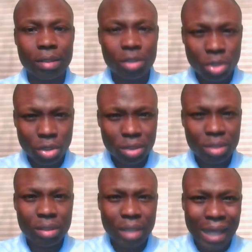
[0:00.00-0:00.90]

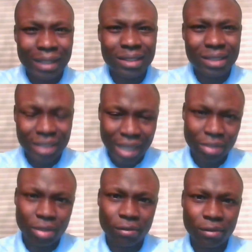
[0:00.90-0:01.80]
Just at the
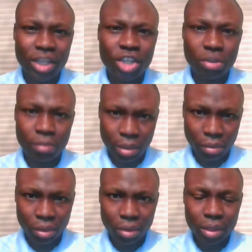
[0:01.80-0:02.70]
start of each
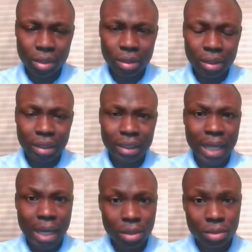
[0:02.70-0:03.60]
month.
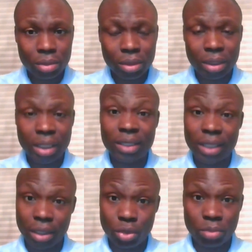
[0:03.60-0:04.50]
Now, this is a
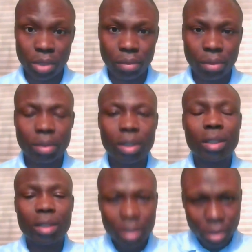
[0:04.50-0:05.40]
new month.
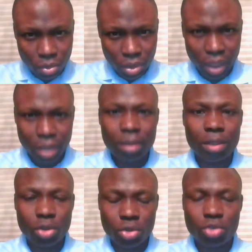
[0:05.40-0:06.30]
Okay?
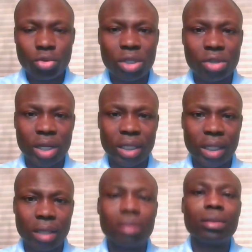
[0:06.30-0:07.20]
You do it right
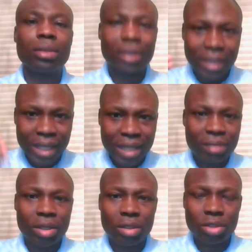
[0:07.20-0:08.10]
now next
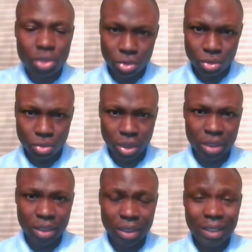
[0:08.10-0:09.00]
month you do
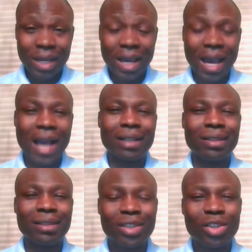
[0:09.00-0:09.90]
it and
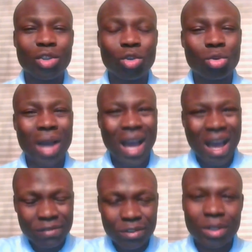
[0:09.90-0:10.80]
you
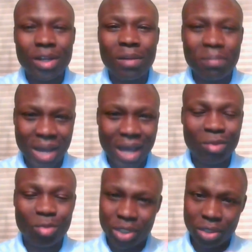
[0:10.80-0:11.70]
have to come back
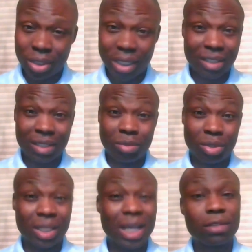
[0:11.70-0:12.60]
with your testimony
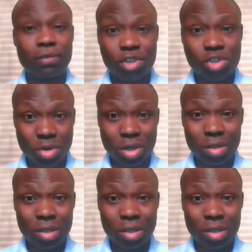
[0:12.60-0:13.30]
that's for sure